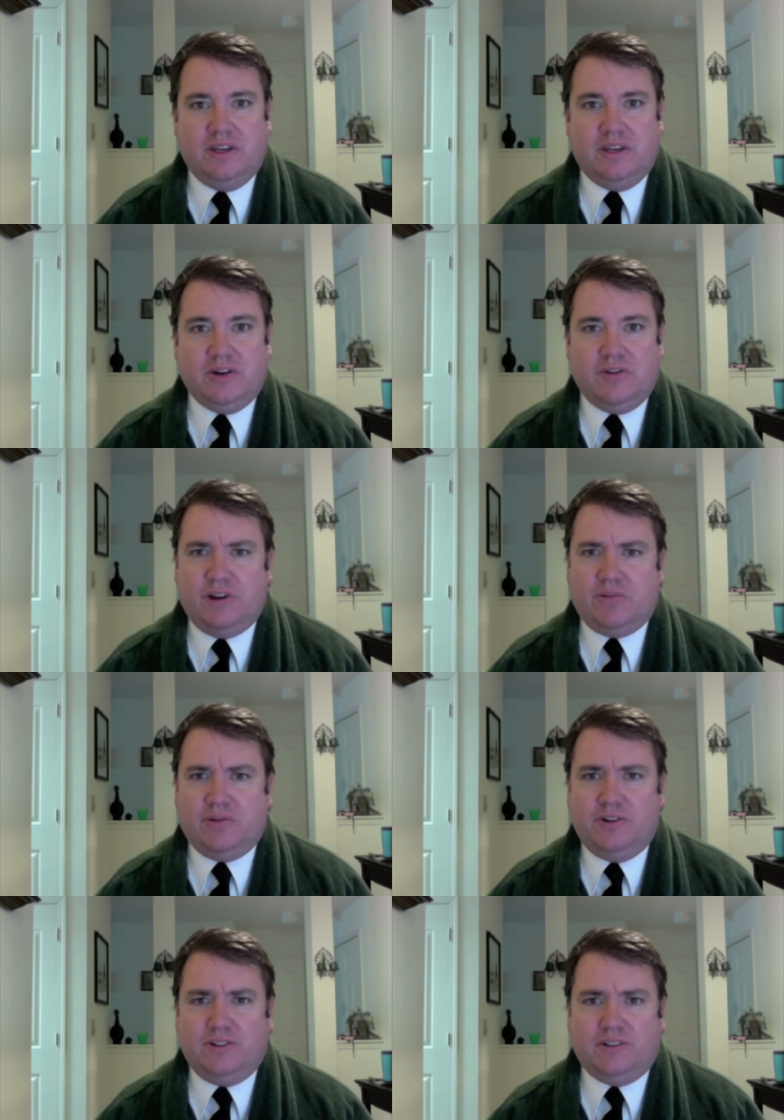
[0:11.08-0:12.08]
Covert
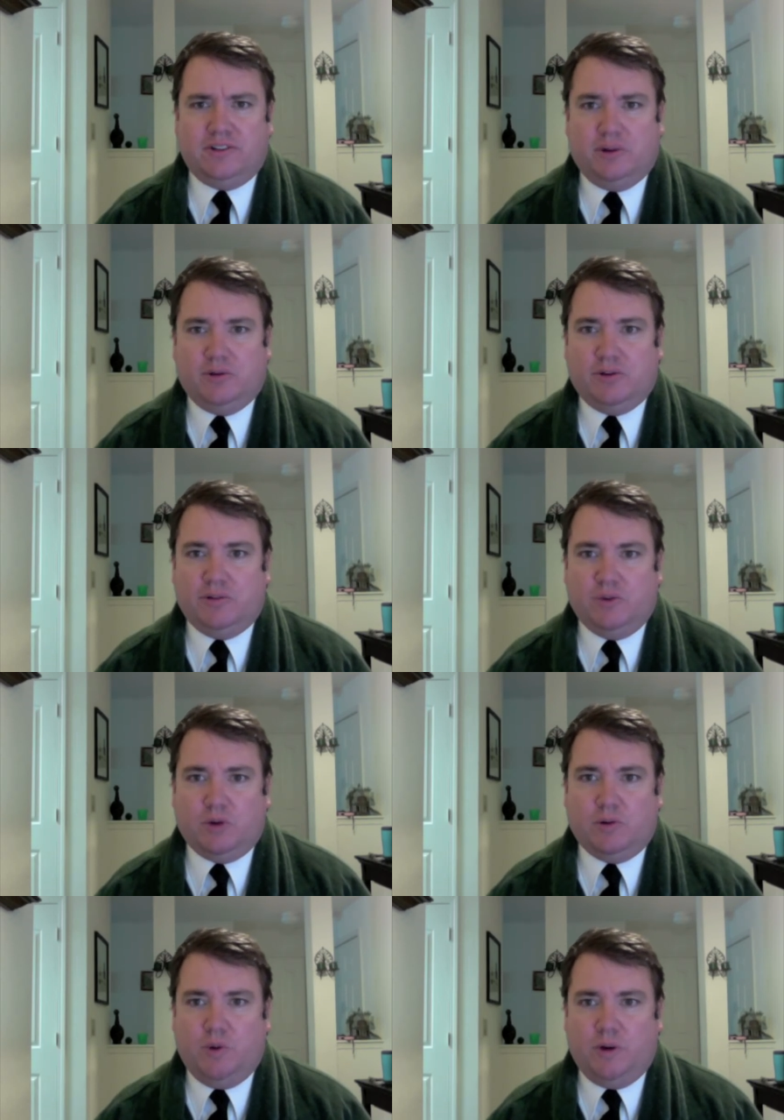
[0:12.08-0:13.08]
Operations has been one of the more
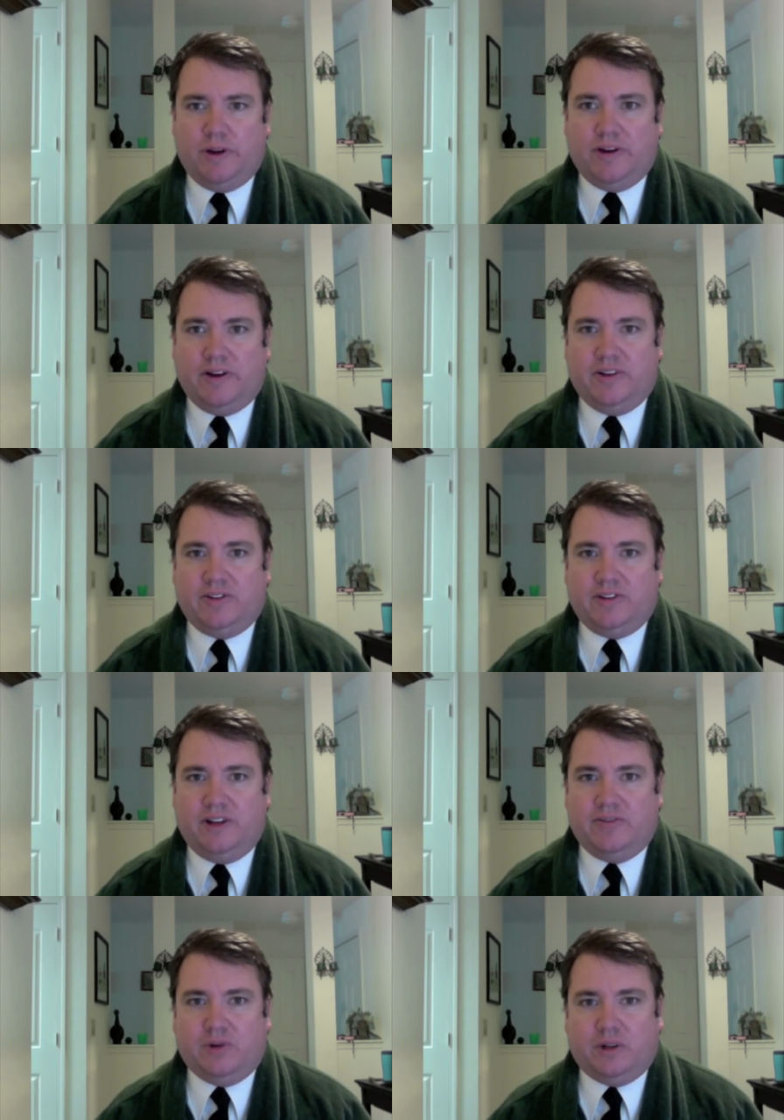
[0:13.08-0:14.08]
rewarding areas that
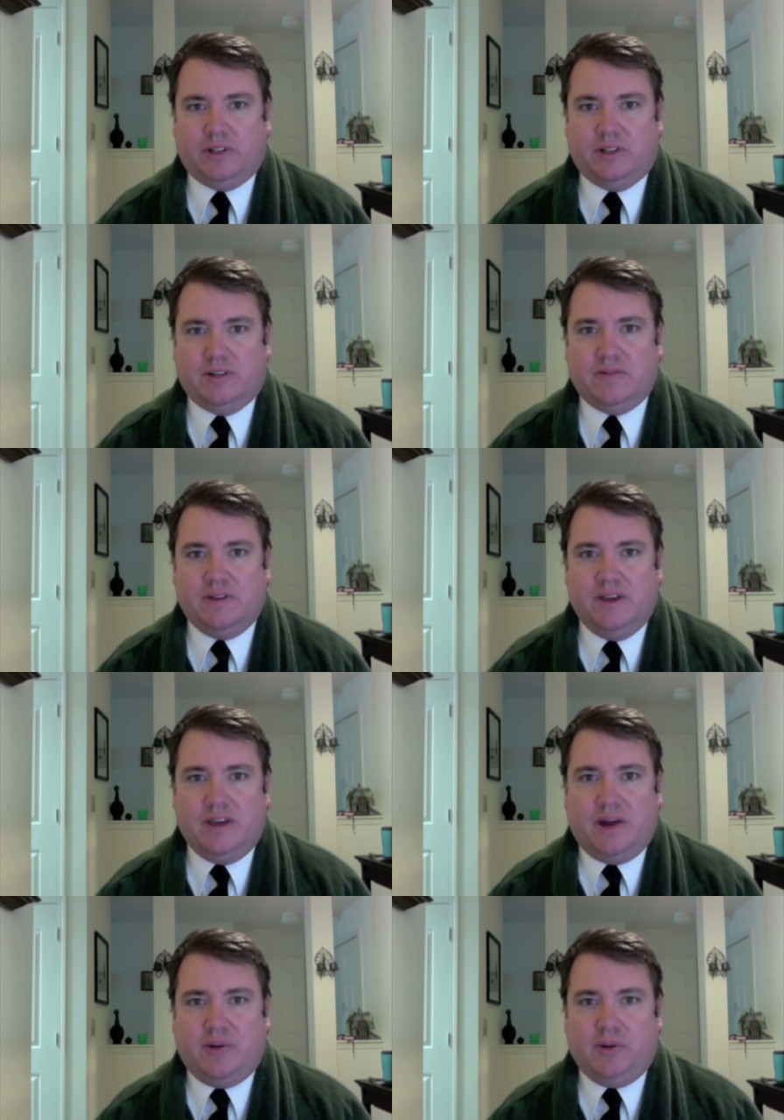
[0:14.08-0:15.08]
I've worked in.
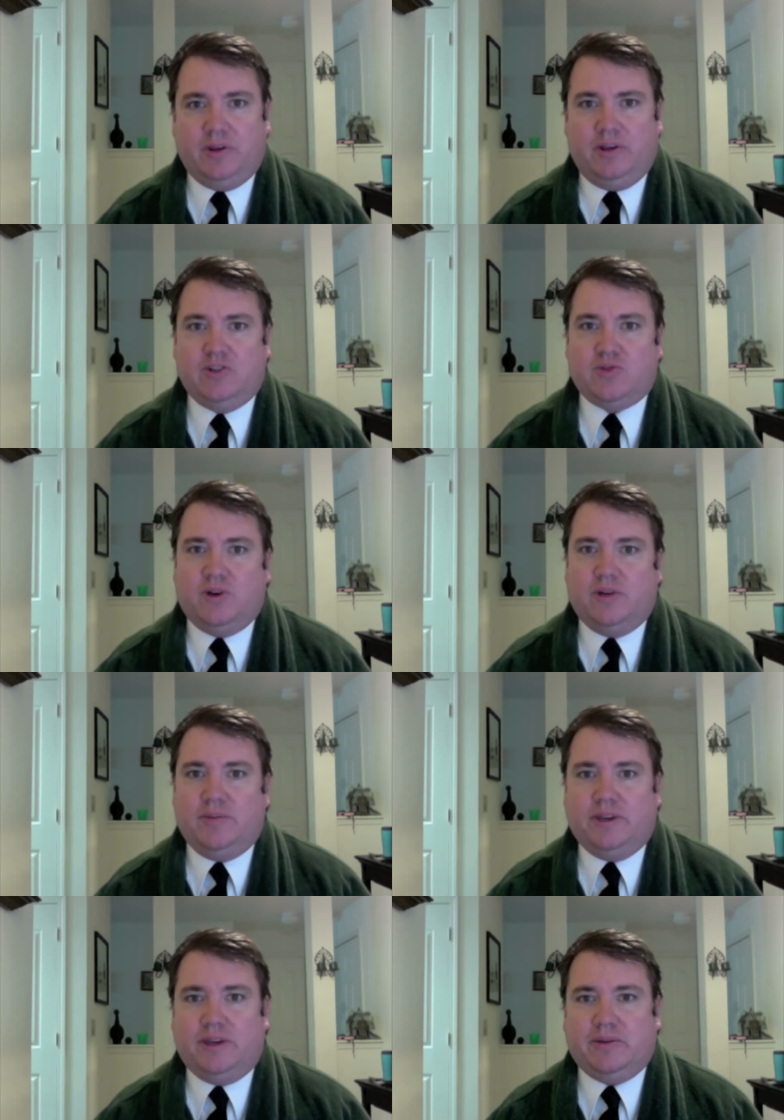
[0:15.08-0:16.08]
I really enjoy
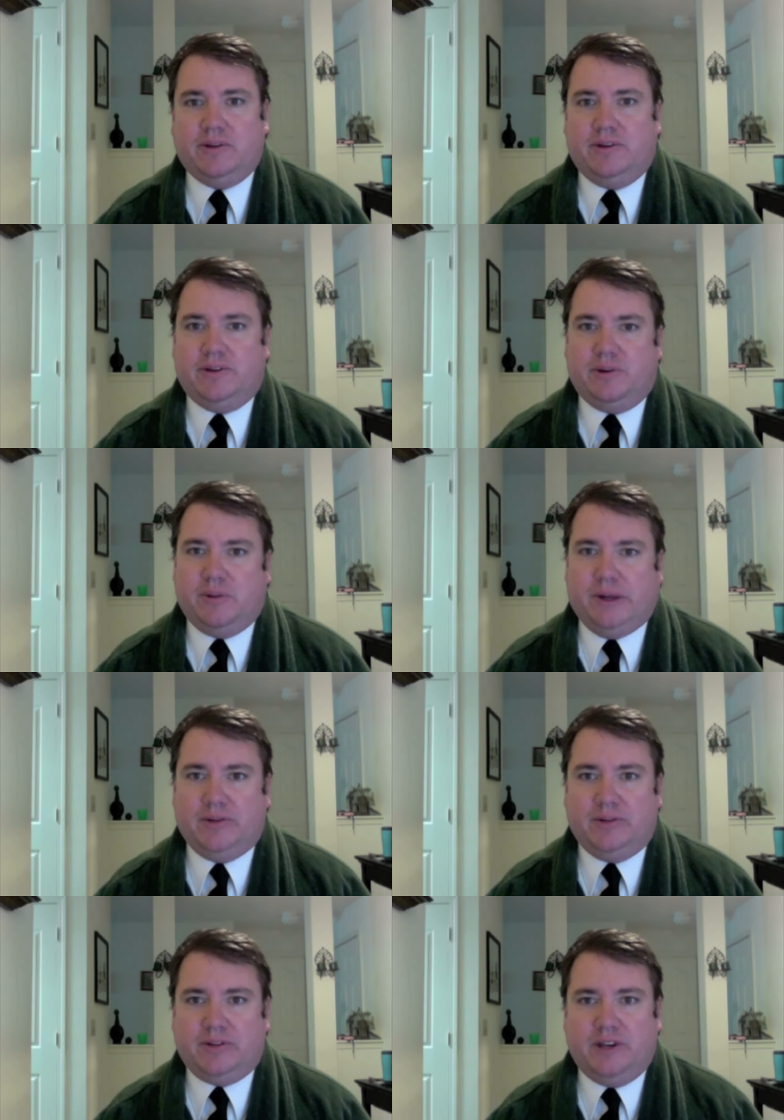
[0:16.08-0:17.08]
being able to determine my
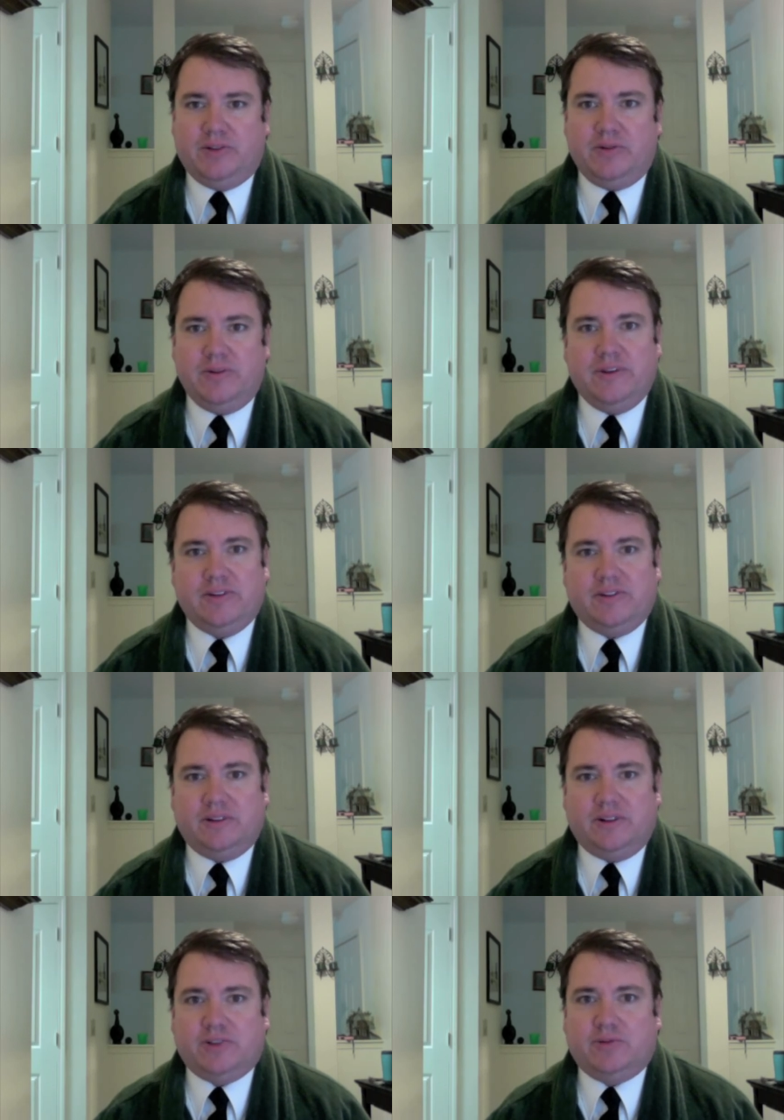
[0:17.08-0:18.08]
own schedule, as this
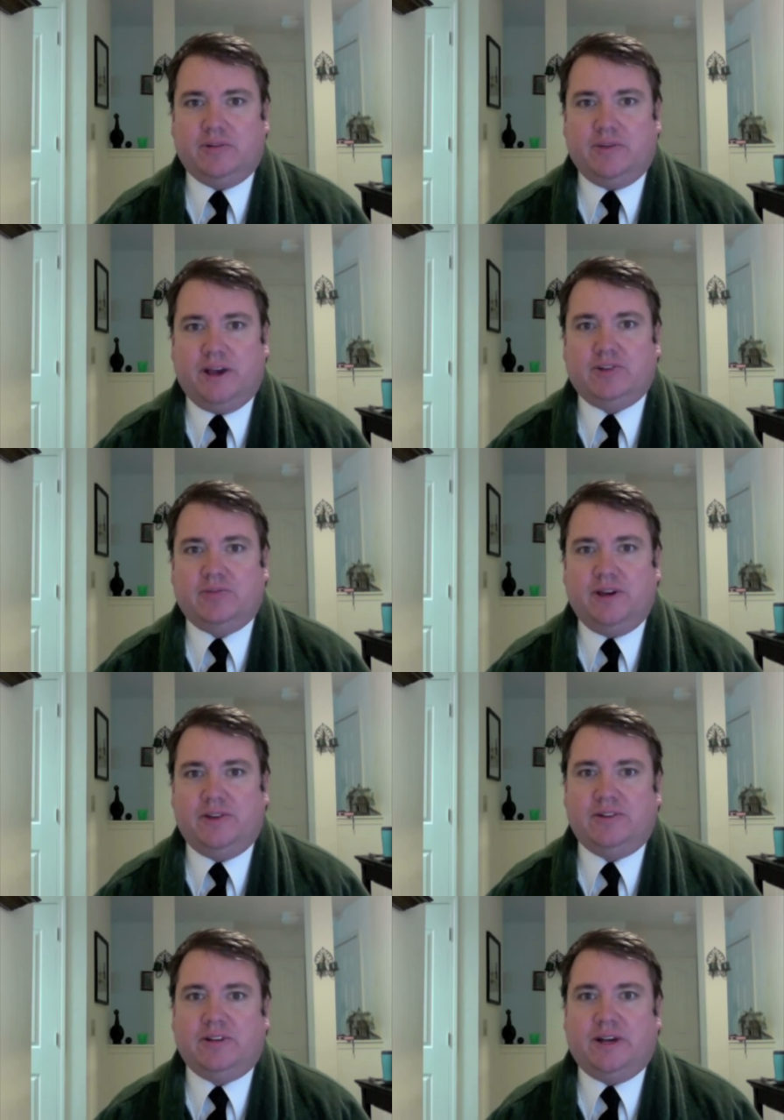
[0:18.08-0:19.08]
allows me to
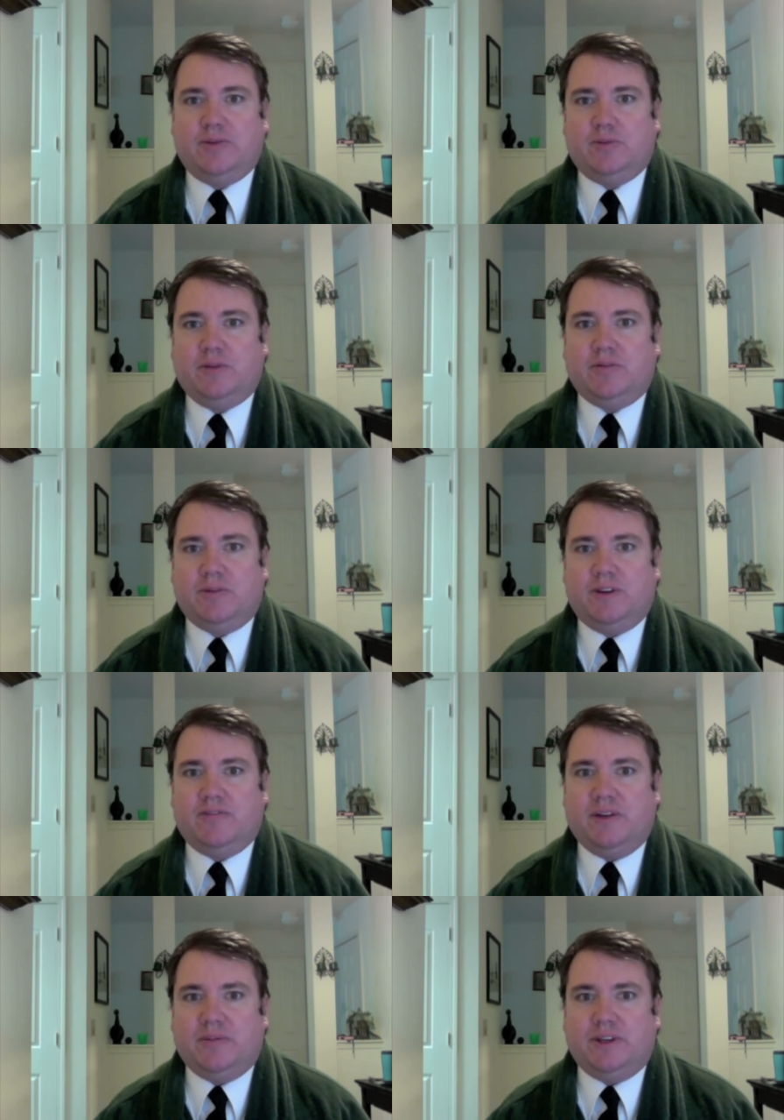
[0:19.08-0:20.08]
maximize the time spent with my
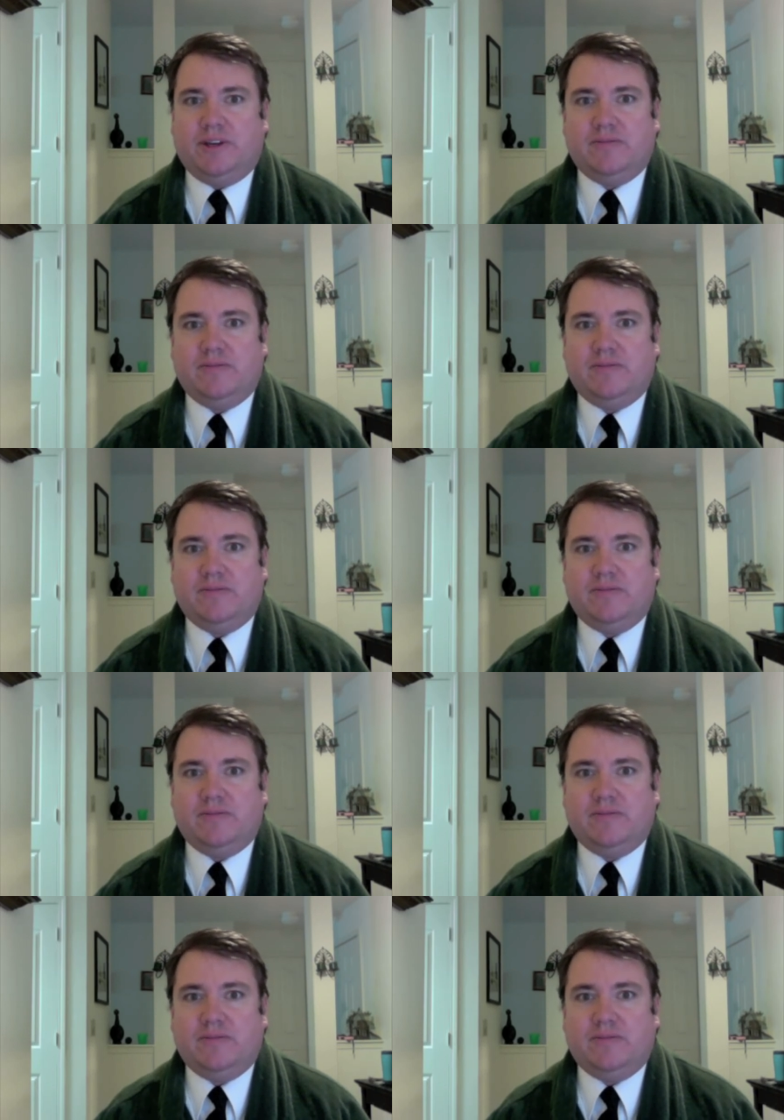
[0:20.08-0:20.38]
family.